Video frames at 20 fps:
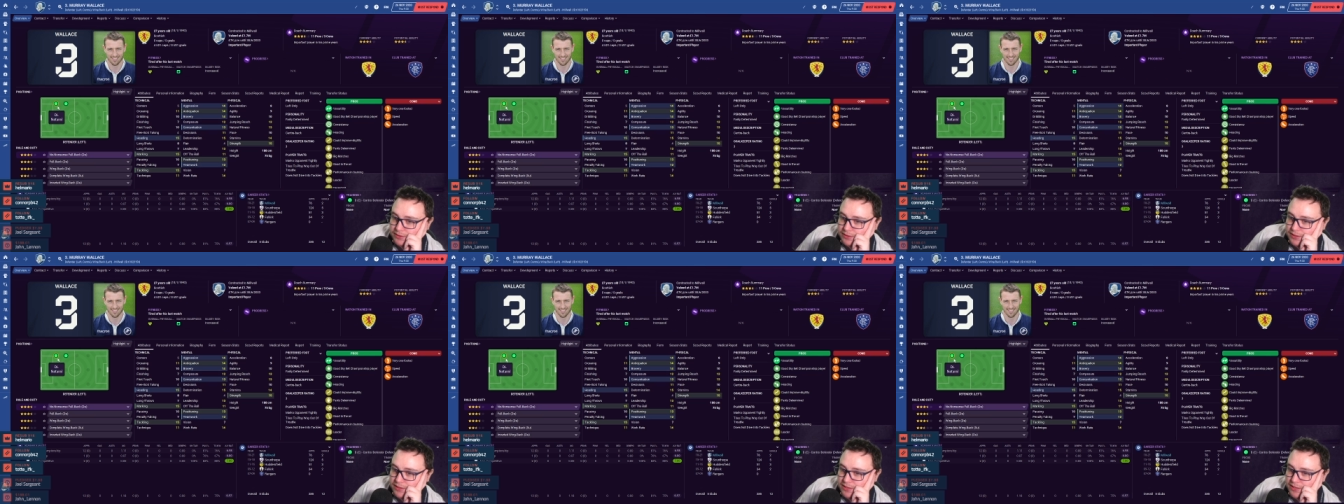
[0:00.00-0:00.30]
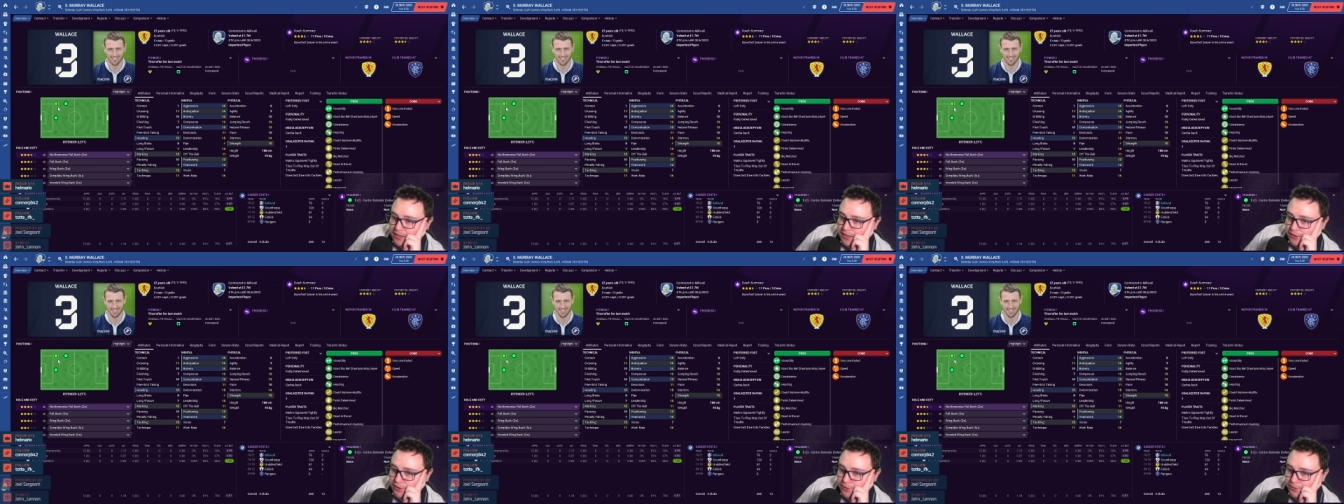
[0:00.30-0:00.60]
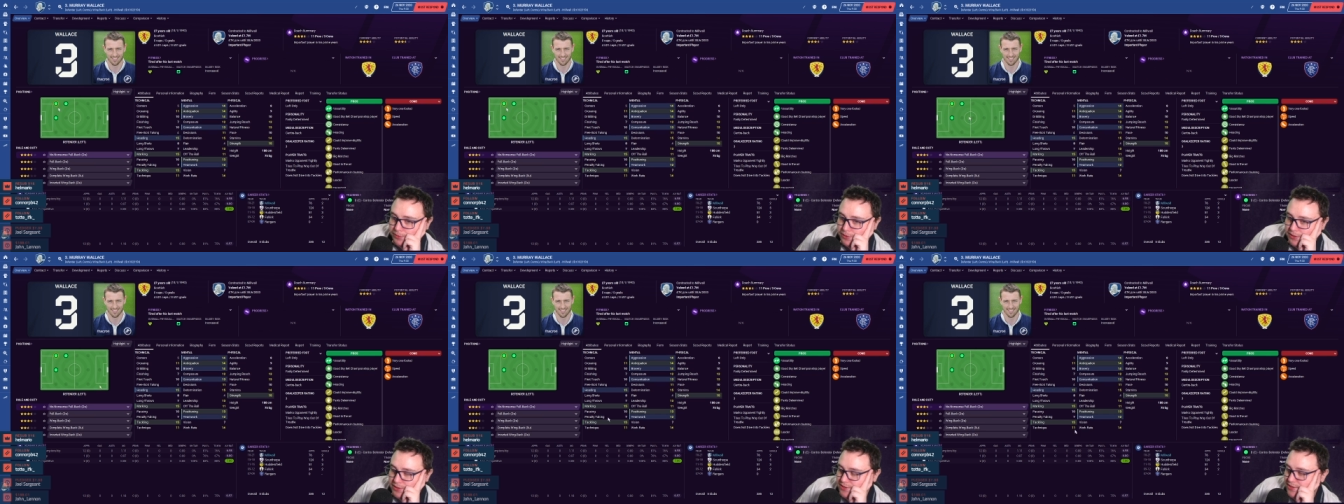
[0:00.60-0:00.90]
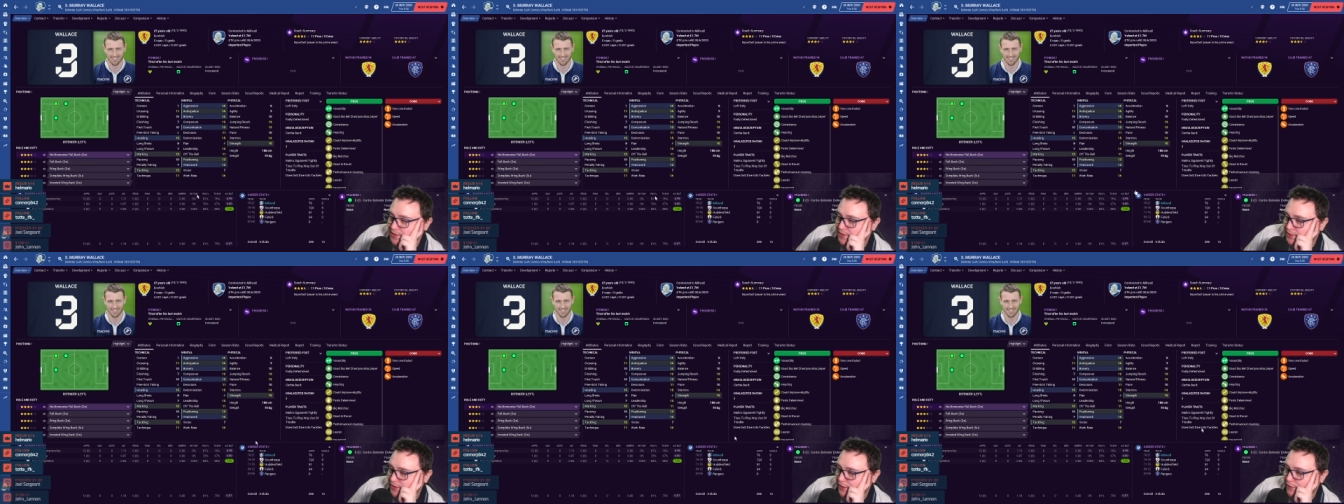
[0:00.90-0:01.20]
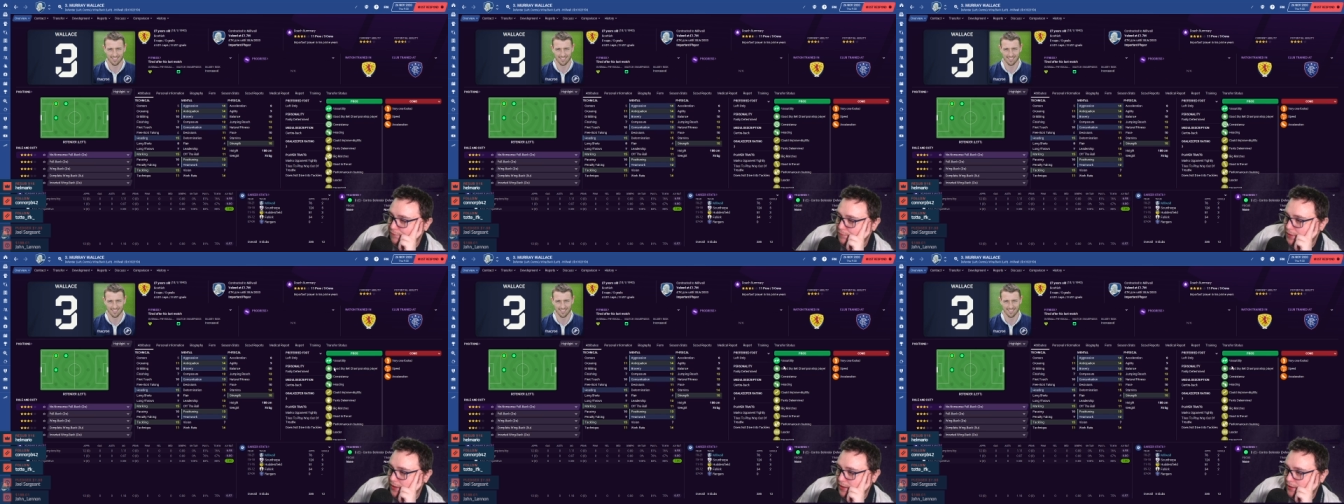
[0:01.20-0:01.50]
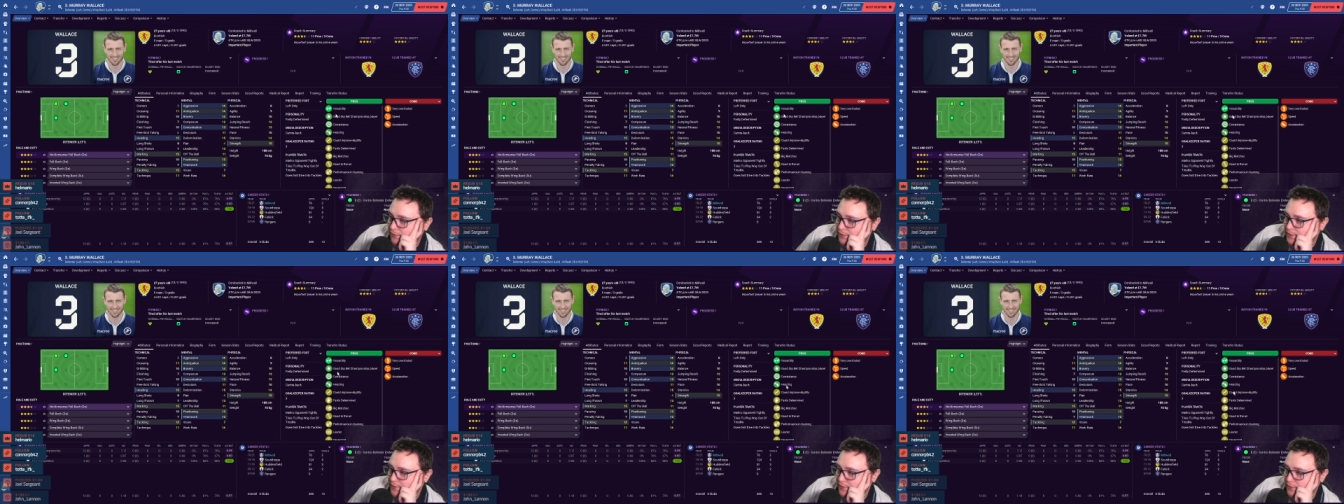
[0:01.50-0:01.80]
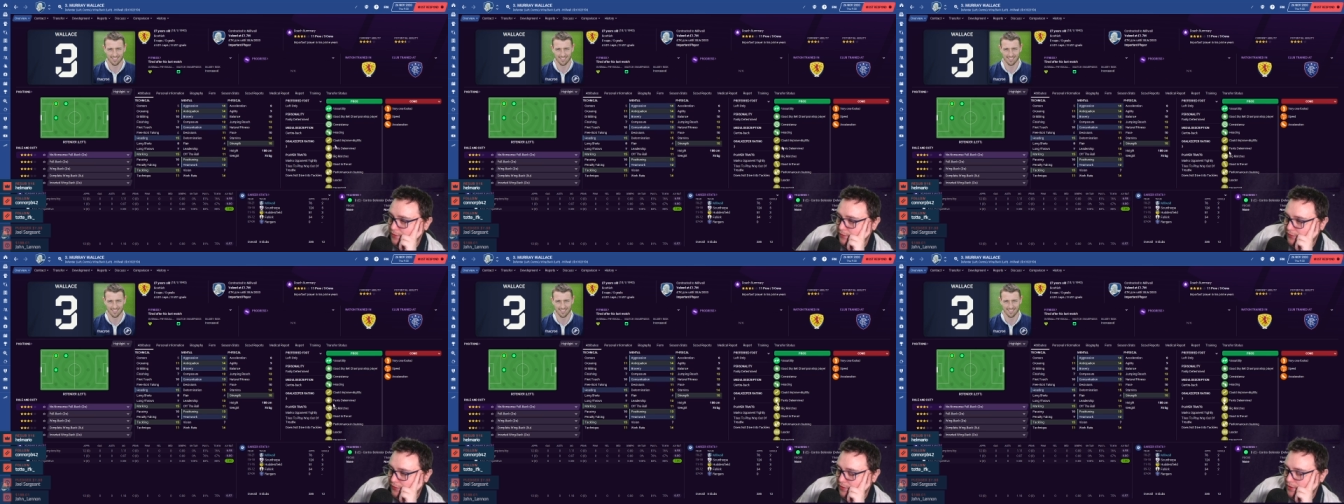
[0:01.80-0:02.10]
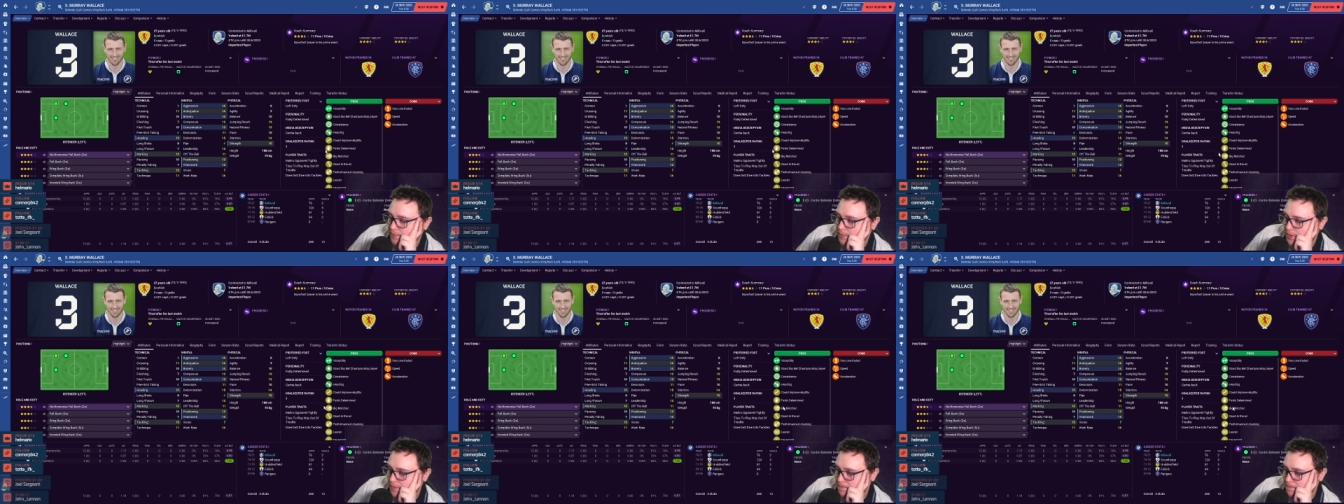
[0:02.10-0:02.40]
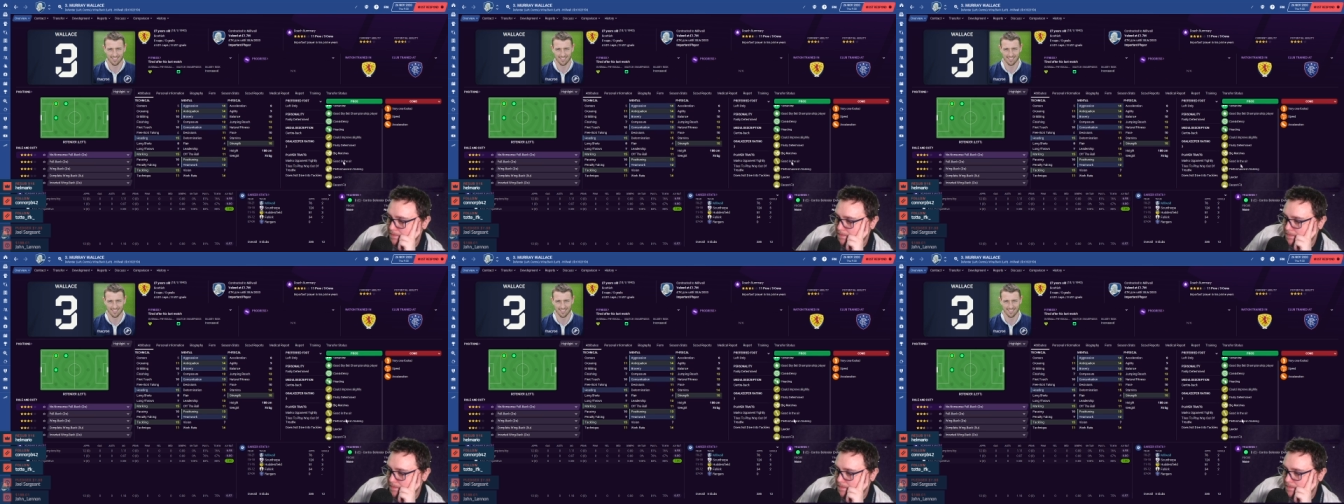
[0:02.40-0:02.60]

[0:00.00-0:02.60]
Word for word: Say no nonsense left back if ever I've seen one.